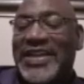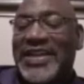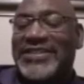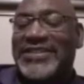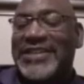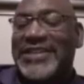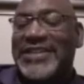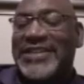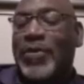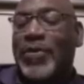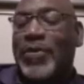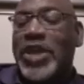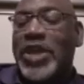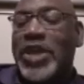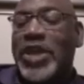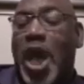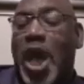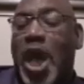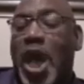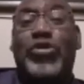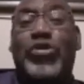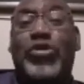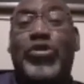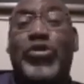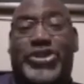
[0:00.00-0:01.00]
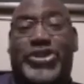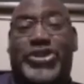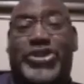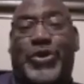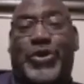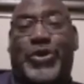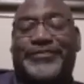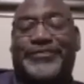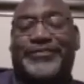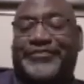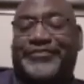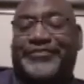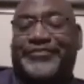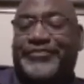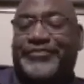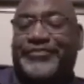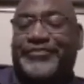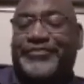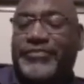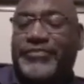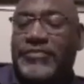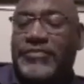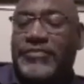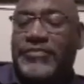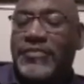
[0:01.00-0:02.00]
says, "But we also
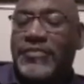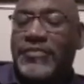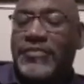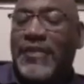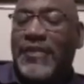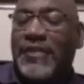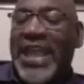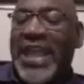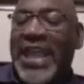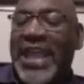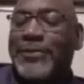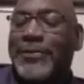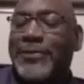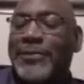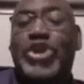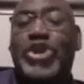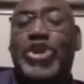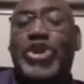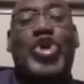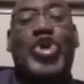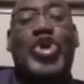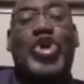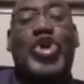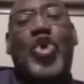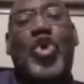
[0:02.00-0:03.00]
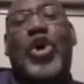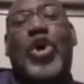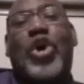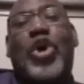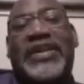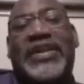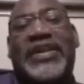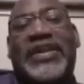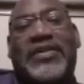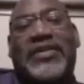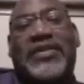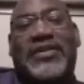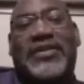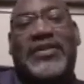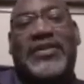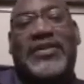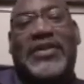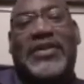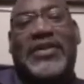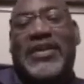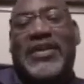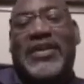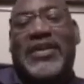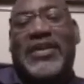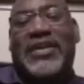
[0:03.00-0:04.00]
able to glory
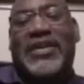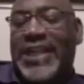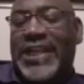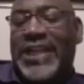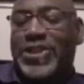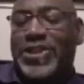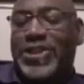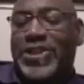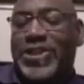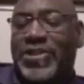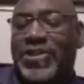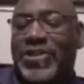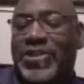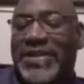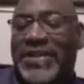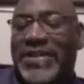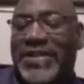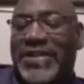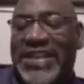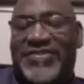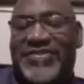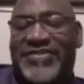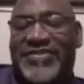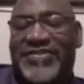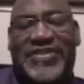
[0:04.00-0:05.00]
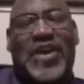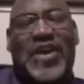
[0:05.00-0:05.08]
in tribulations